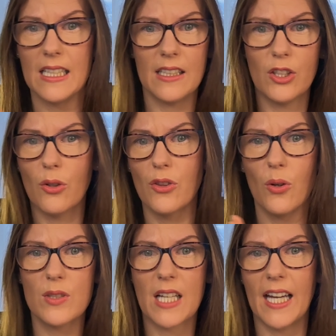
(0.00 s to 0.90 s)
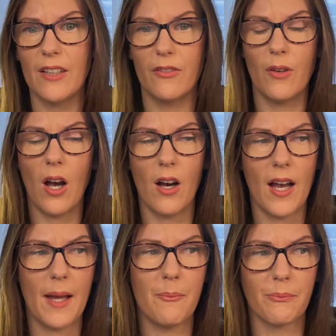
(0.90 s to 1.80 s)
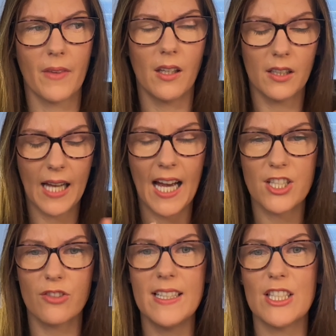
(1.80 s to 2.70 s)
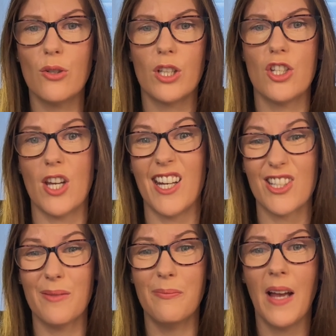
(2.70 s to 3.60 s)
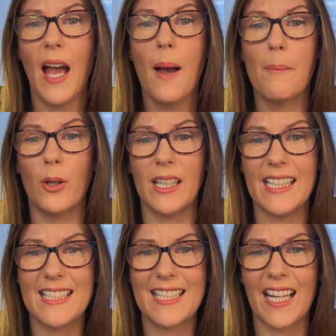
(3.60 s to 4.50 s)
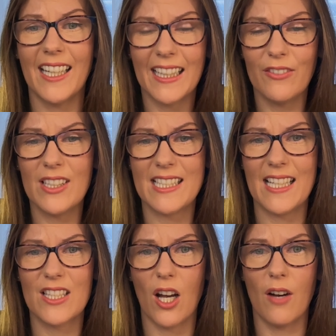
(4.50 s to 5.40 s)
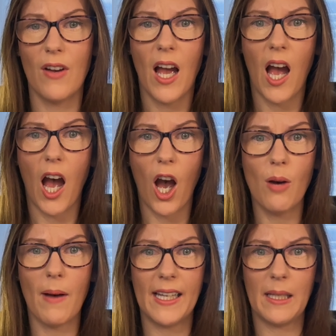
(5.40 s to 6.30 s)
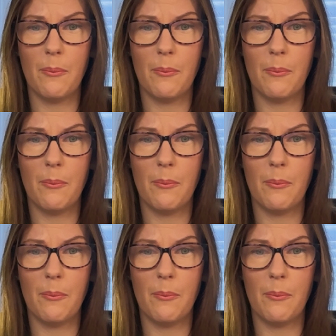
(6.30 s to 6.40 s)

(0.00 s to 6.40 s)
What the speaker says: those kind of categories, and you can change them, but it's to kind of give you a sense of how many